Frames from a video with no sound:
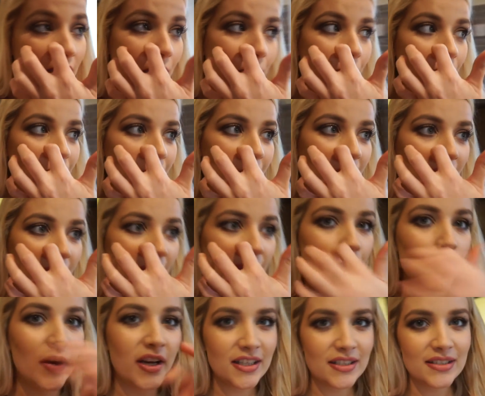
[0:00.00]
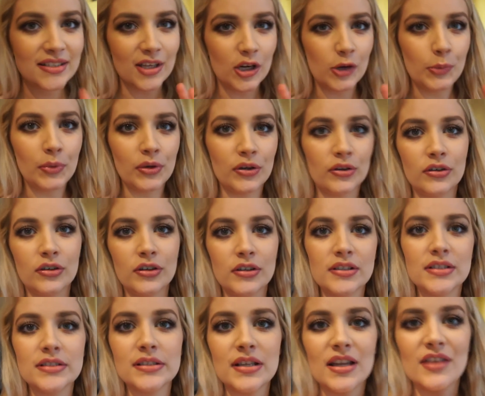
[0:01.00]
but my Wednesday
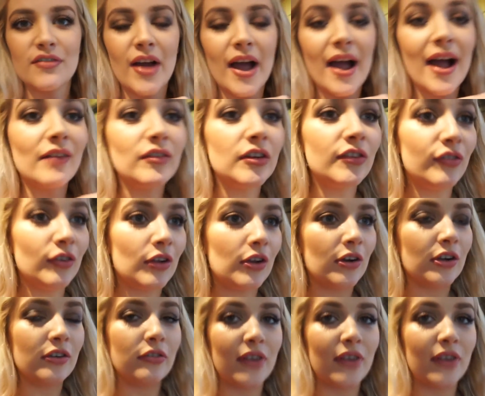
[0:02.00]
uploads, if I have a vlog